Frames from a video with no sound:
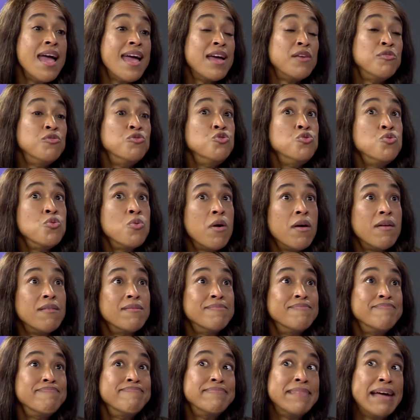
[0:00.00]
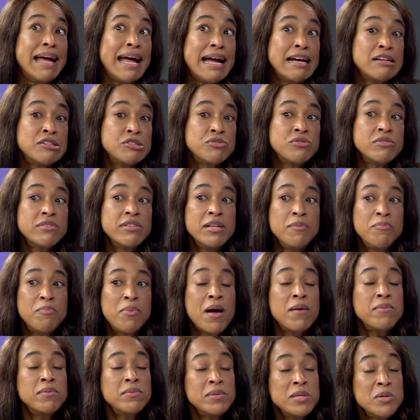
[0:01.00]
and actually,
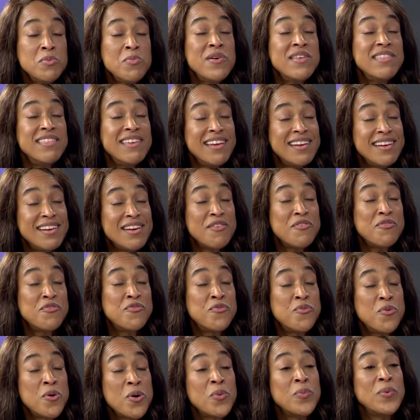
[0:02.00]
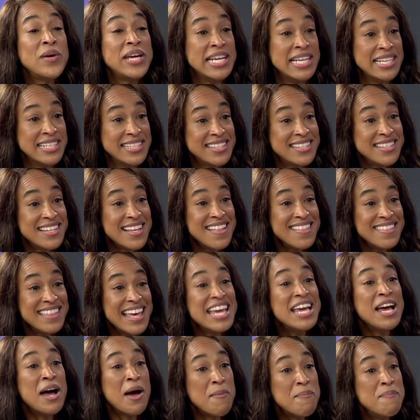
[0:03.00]
probably within four weeks,
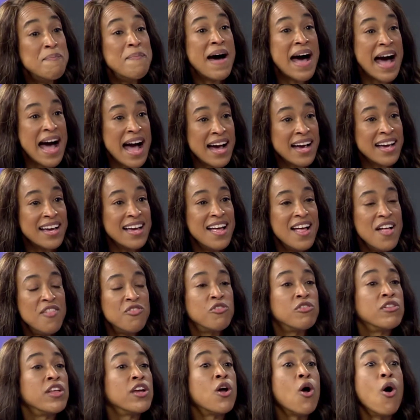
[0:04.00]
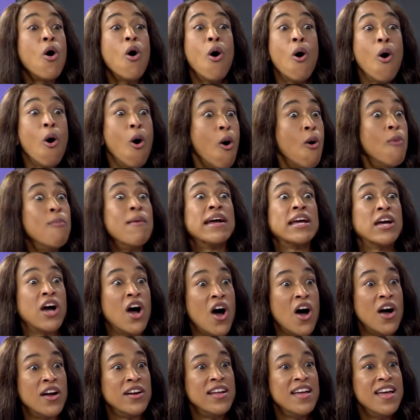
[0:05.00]
they come back. They're like, oh my
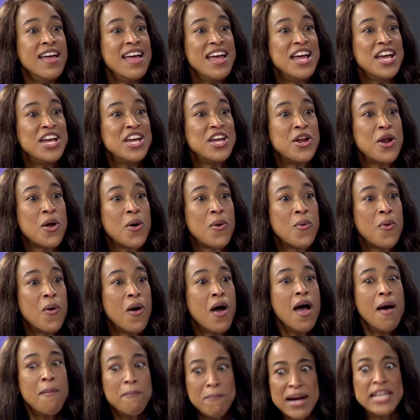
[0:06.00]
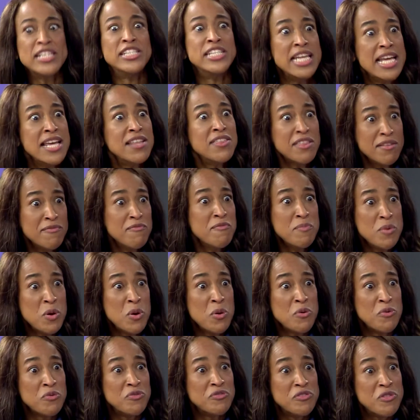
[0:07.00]
God, you know, my teeth have
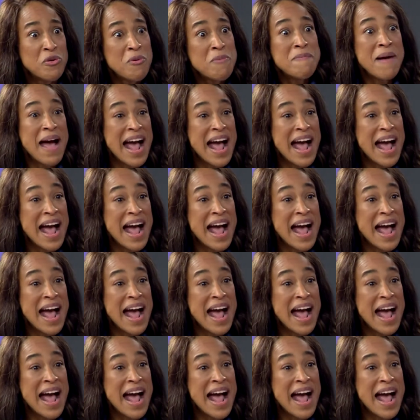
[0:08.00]
moved. They're